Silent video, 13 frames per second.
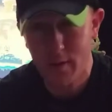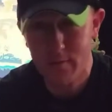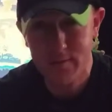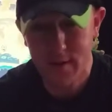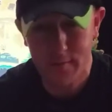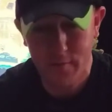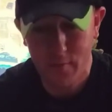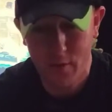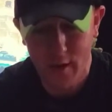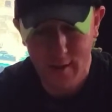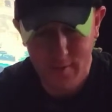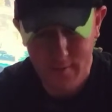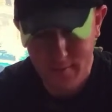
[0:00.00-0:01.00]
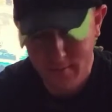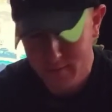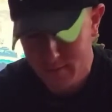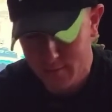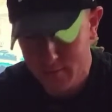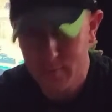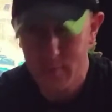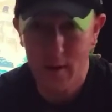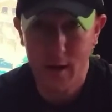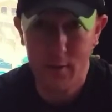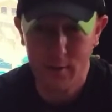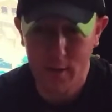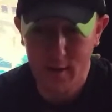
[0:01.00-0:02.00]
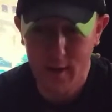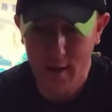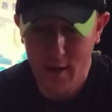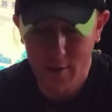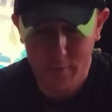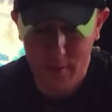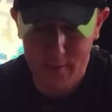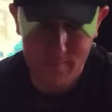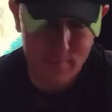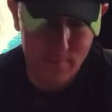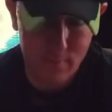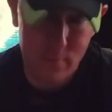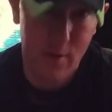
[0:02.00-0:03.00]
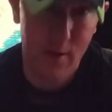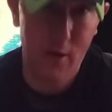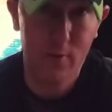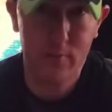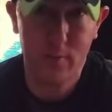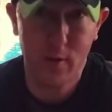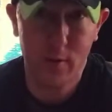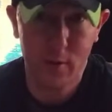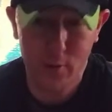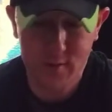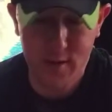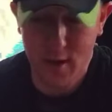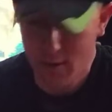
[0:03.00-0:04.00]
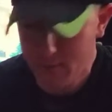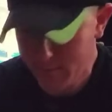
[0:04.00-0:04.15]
some away. Kind of regret that now, but who's to know?